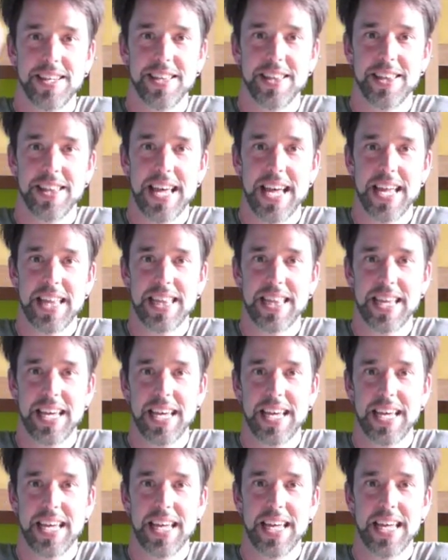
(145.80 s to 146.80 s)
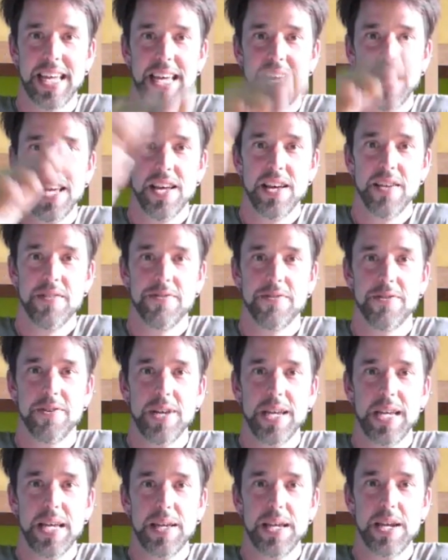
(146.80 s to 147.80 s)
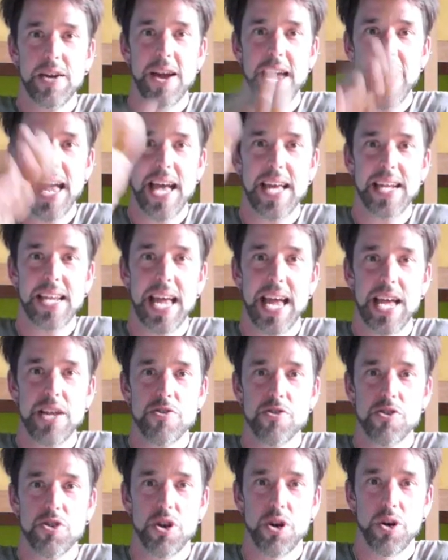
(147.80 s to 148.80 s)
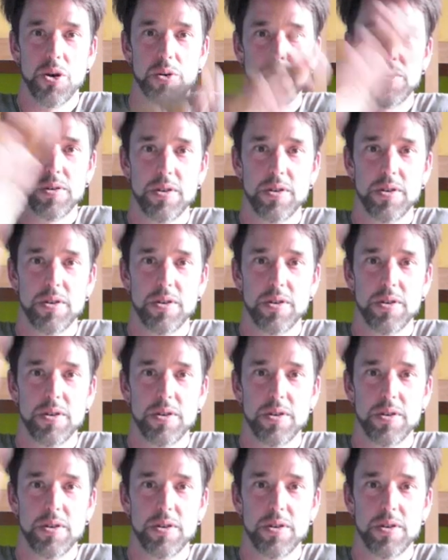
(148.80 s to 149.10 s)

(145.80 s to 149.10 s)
that for your hand and your toe,